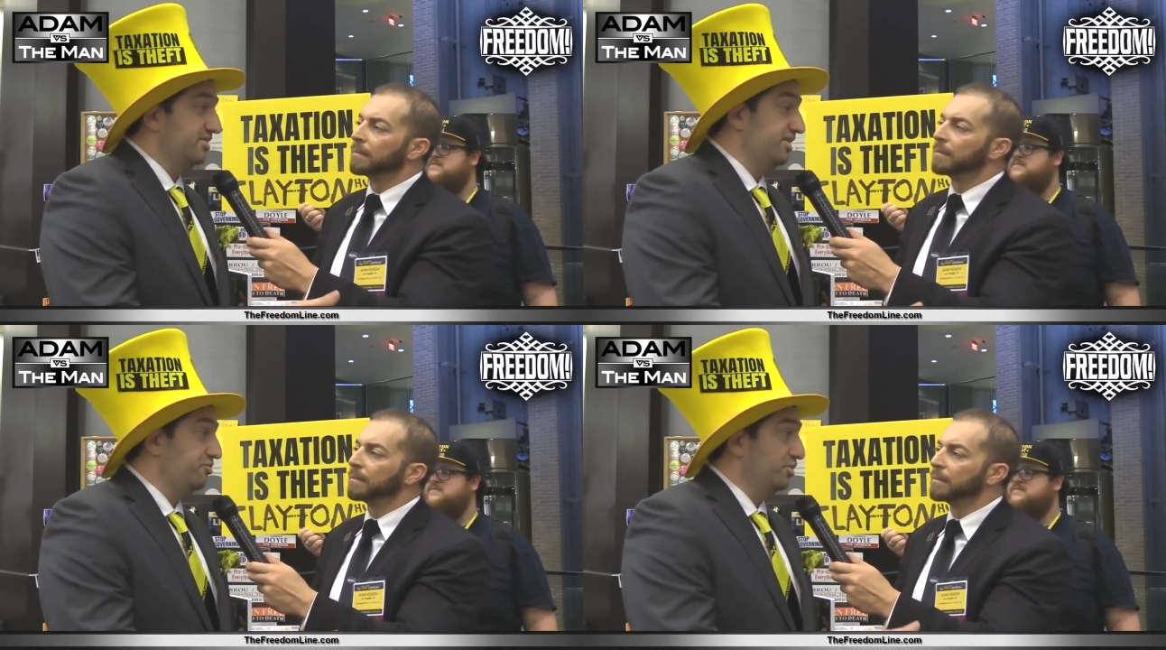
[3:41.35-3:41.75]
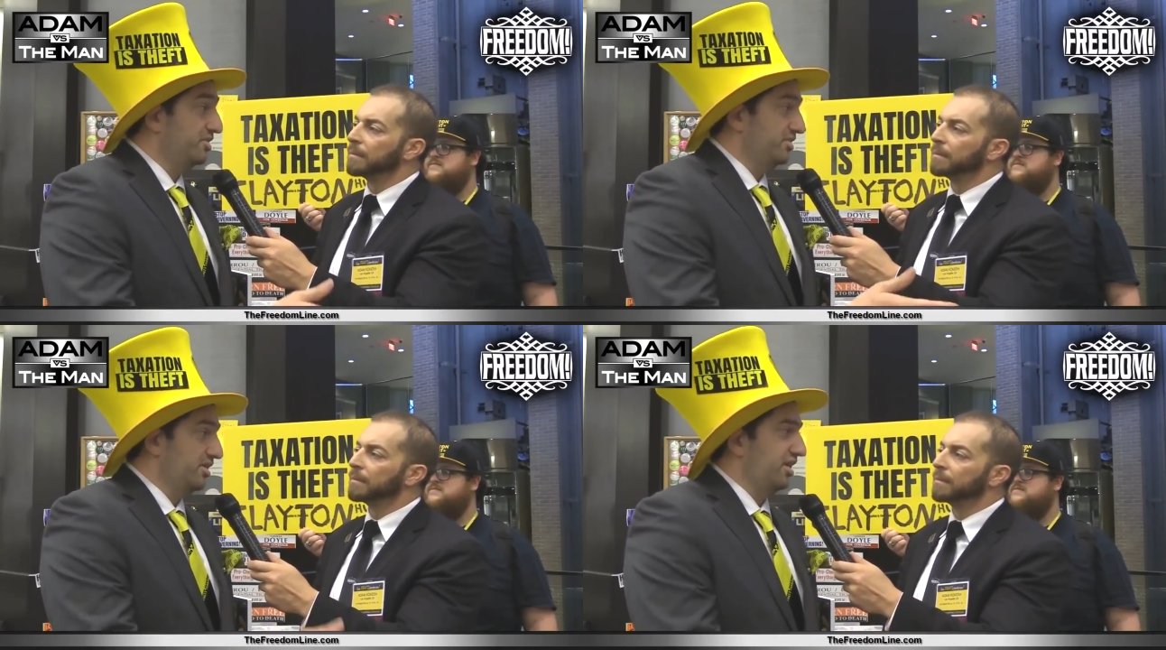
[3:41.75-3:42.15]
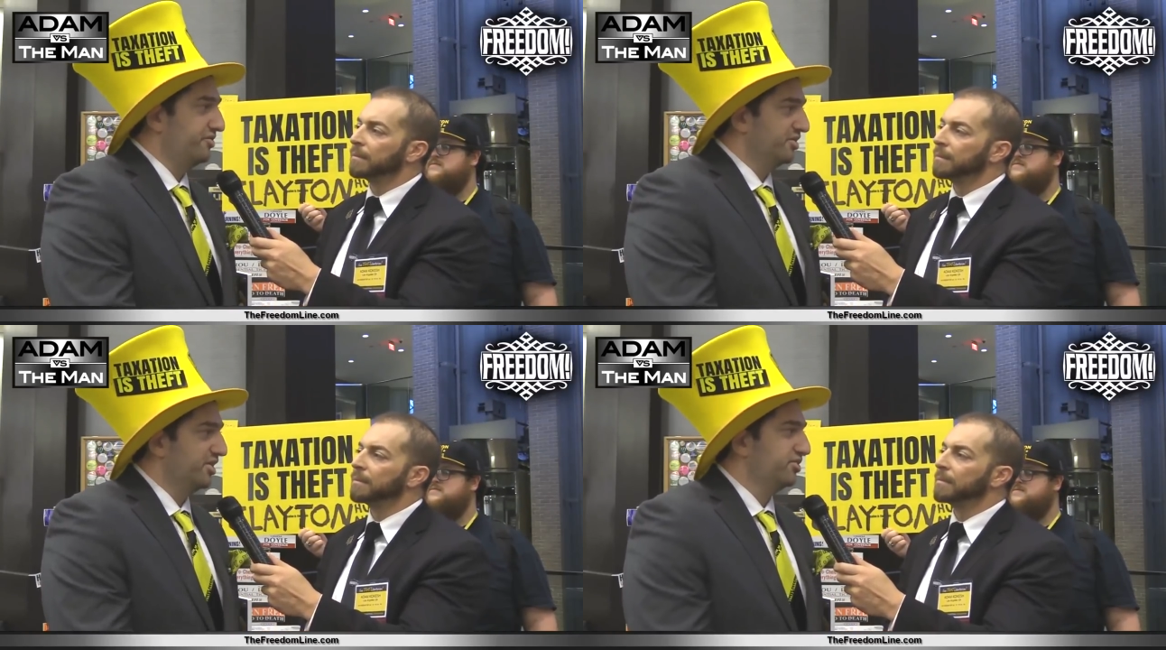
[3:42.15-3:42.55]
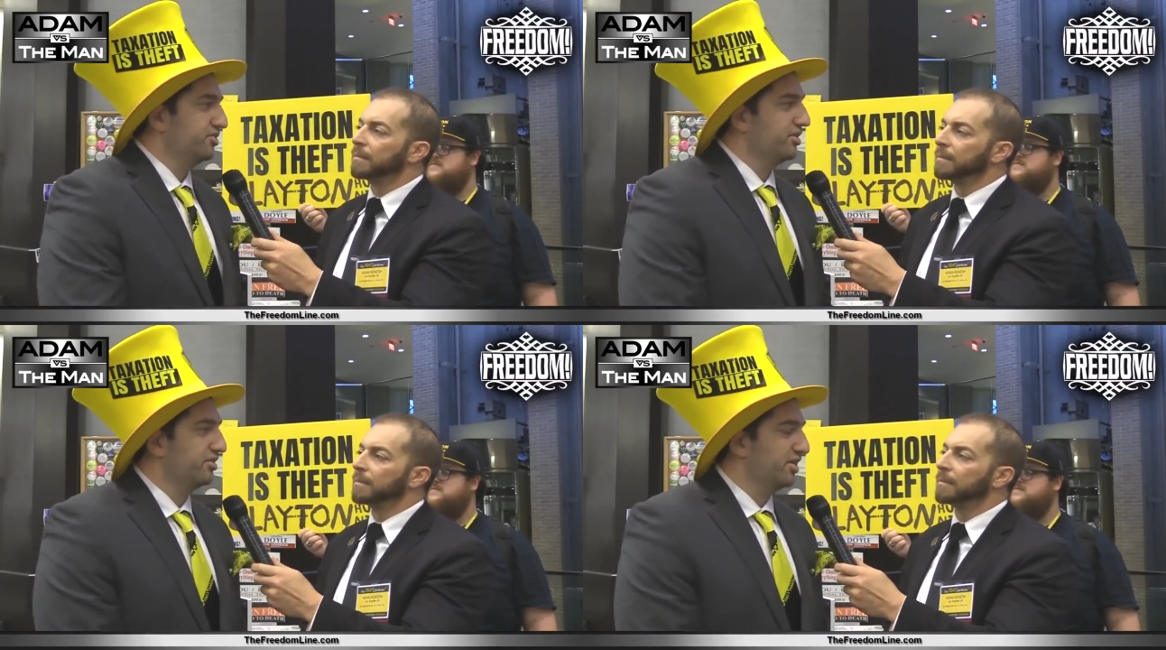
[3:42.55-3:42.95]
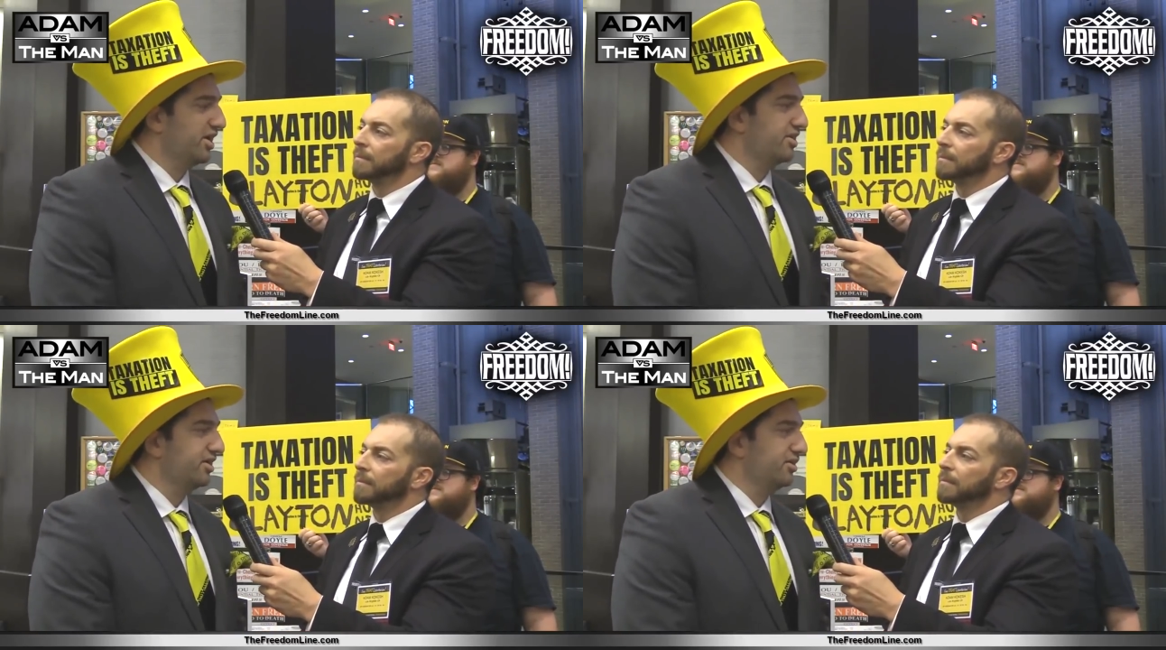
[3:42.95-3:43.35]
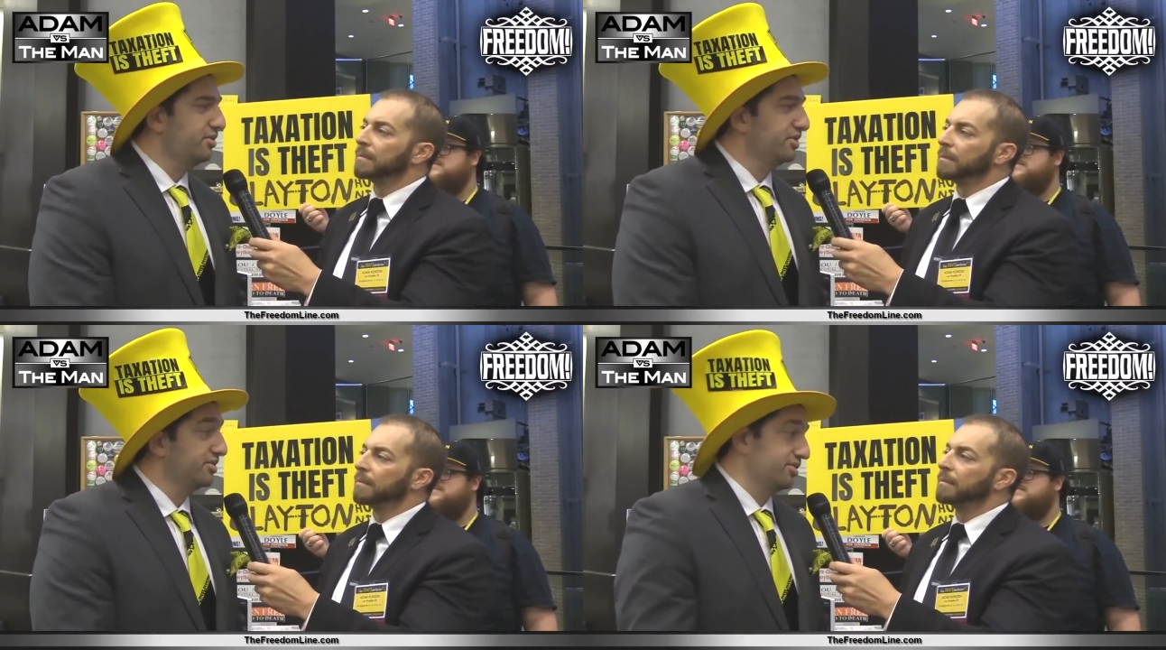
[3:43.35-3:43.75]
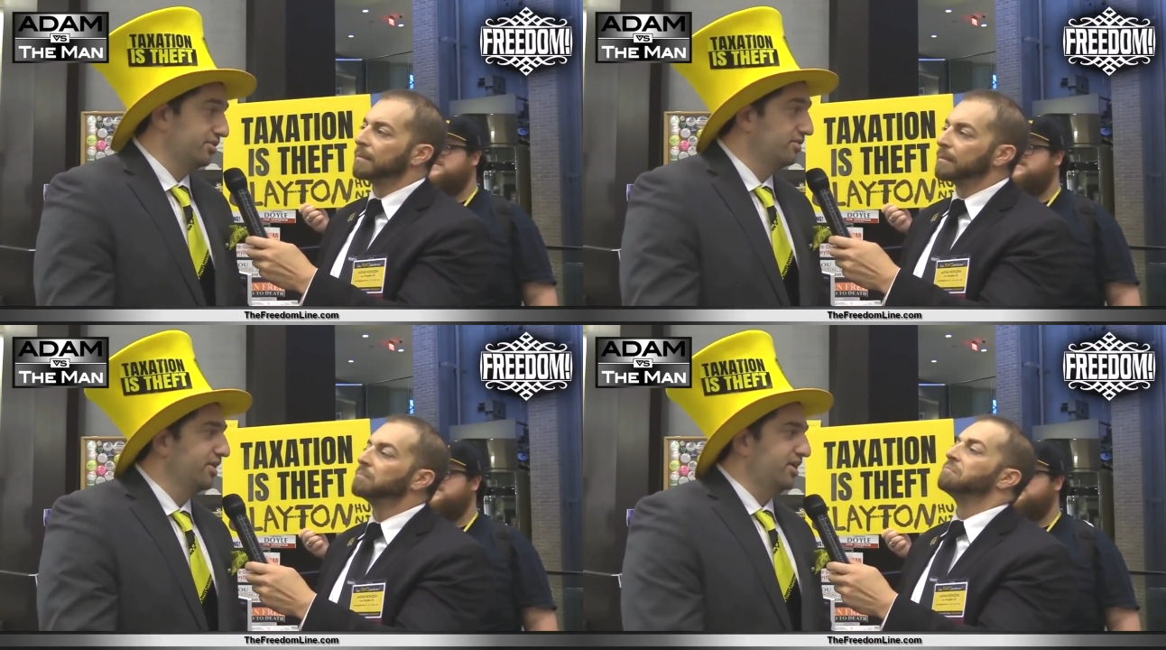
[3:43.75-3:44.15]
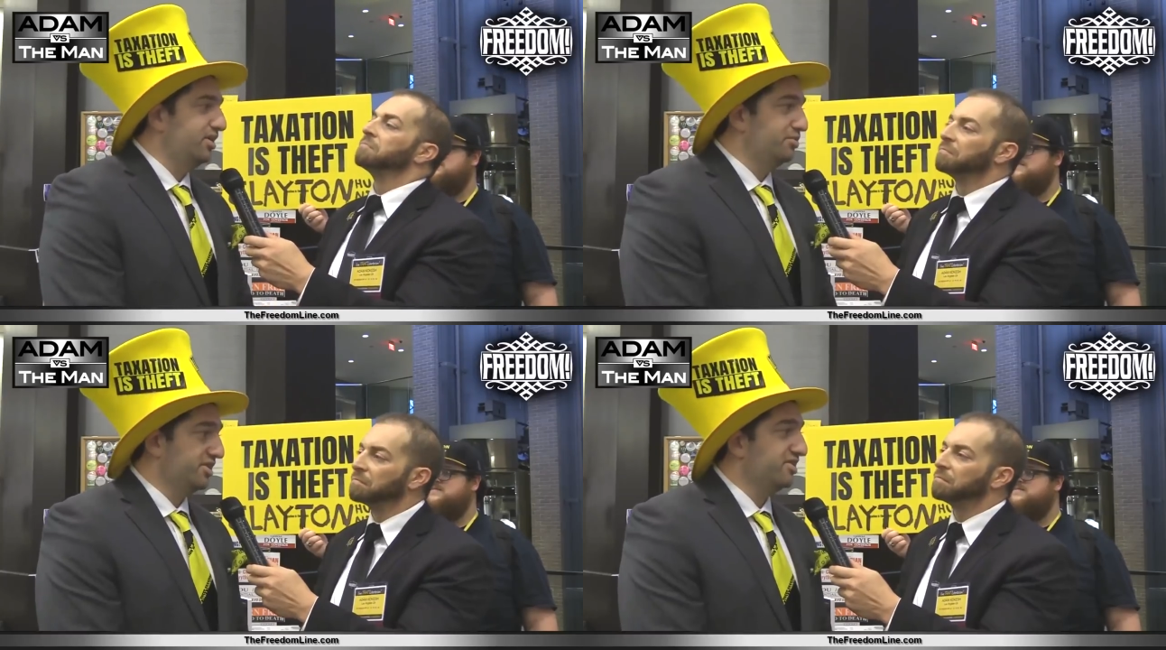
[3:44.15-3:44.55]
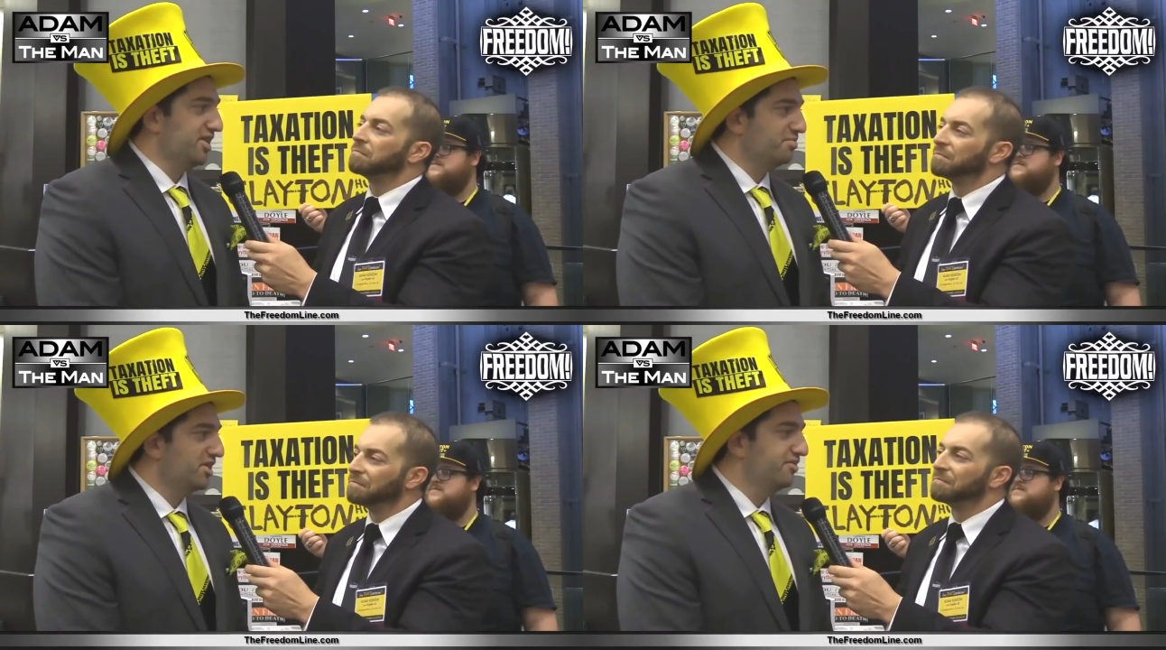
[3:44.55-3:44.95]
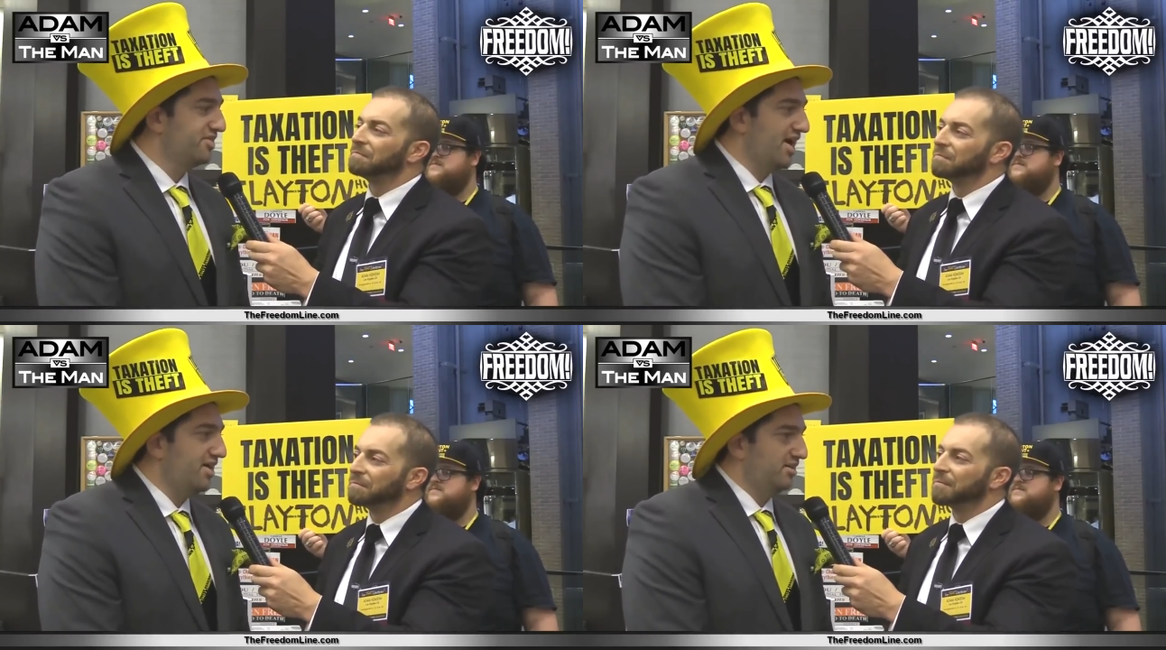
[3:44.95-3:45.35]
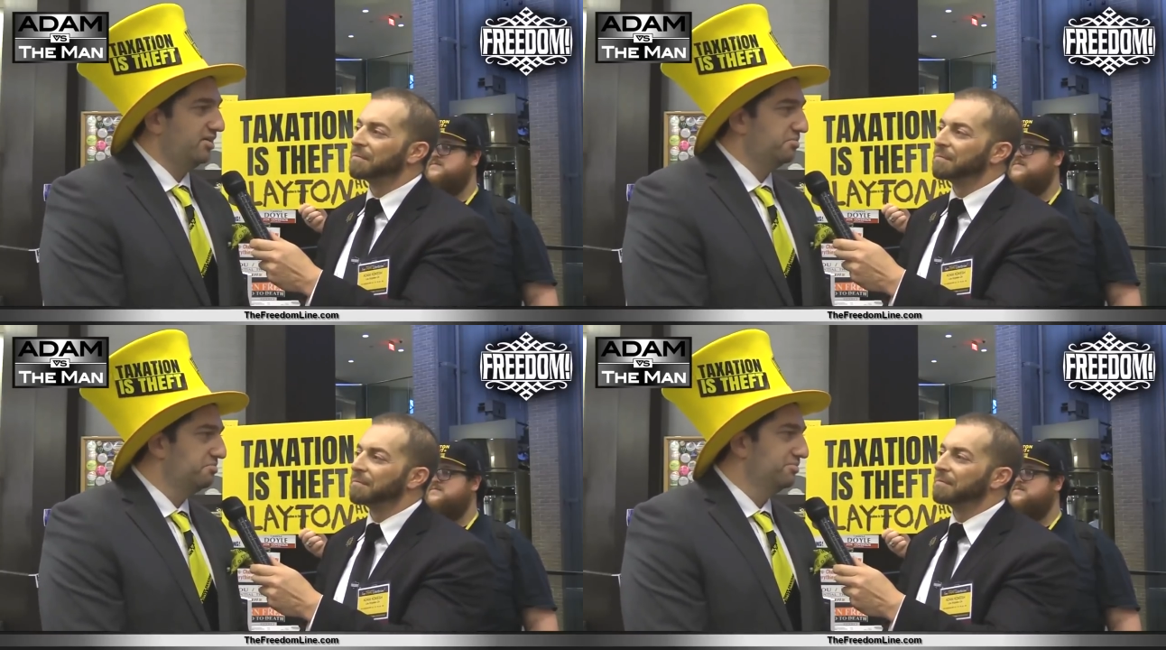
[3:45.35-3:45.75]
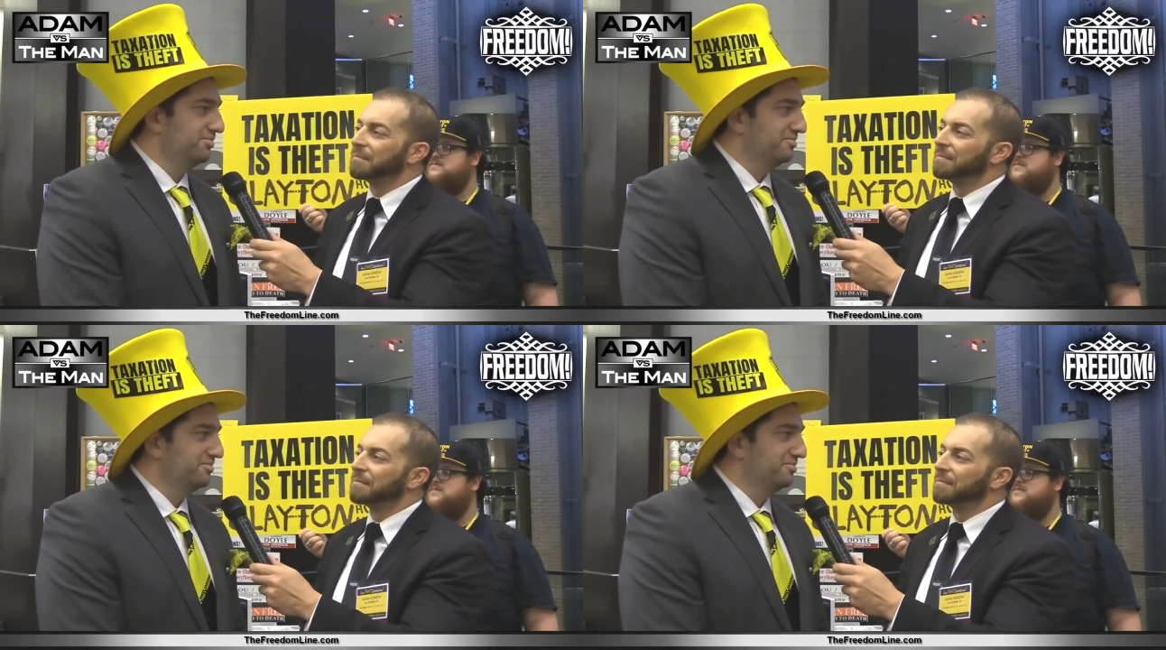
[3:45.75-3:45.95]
Speaker 1: is theft was the conversation starter that got that going. So he was accepting of that, and